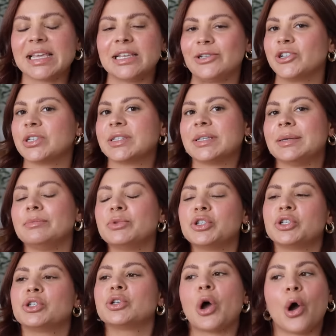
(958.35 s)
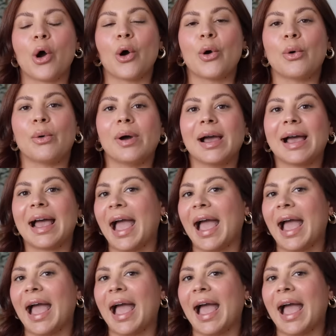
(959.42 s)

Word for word: he just seems so